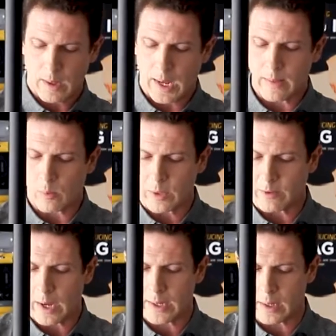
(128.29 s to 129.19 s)
and then we
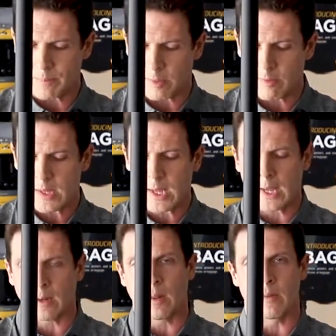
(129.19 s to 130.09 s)
tighten up this
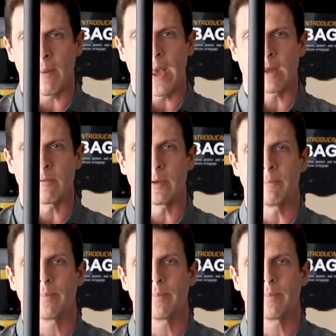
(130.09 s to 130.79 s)
T-handle on the back of it.